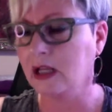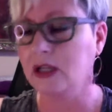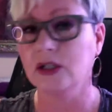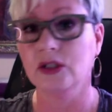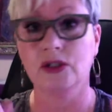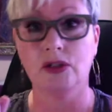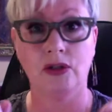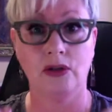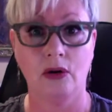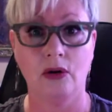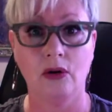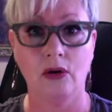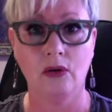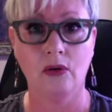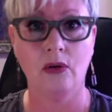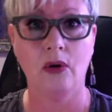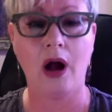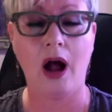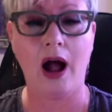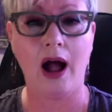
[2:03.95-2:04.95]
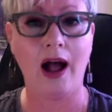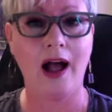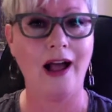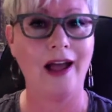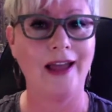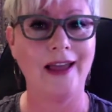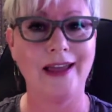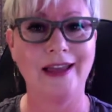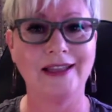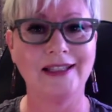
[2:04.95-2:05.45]
So
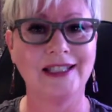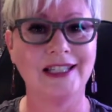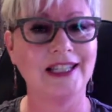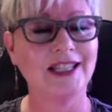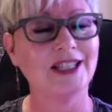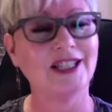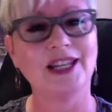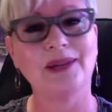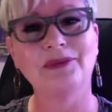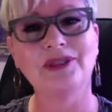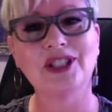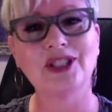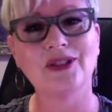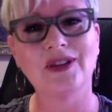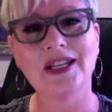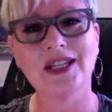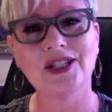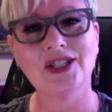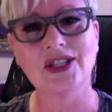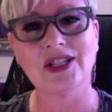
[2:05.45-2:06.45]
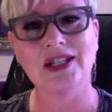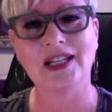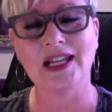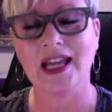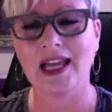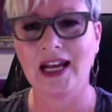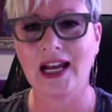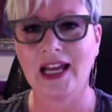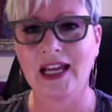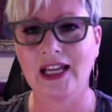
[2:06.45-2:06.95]
I did a demonstration
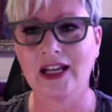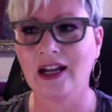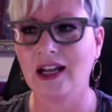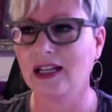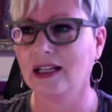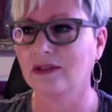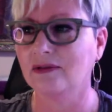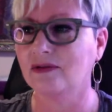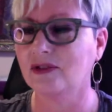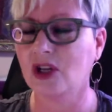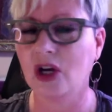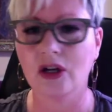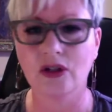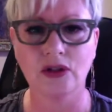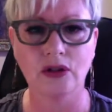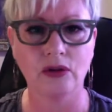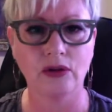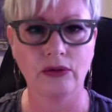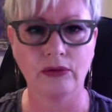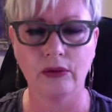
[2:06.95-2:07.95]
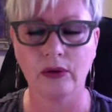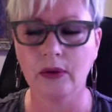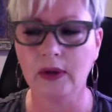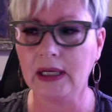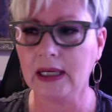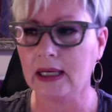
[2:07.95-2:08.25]
and I kind of talked her through it.